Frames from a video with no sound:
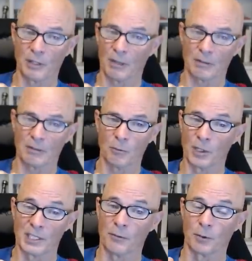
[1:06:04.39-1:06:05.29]
Uh, it
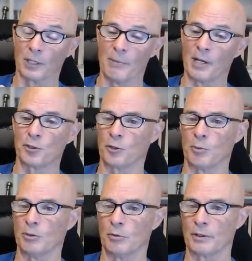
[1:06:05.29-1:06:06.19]
wasn't even really
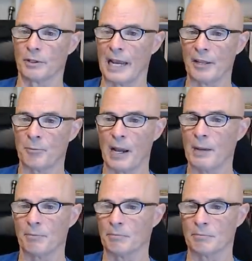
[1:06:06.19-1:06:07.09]
measurable with an eighth
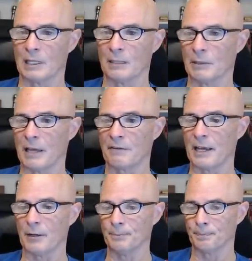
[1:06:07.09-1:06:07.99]
pipe um, left
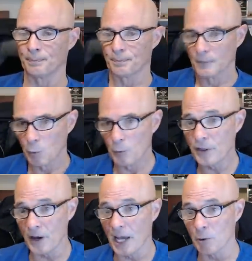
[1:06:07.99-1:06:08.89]
out. We
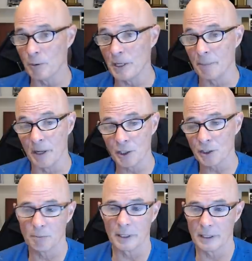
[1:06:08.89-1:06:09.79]
thought it would be a
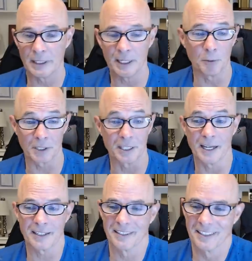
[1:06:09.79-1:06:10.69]
bunch, but it was
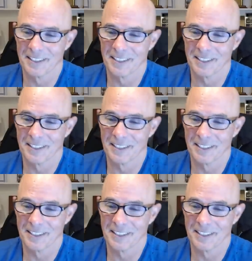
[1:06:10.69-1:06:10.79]
not.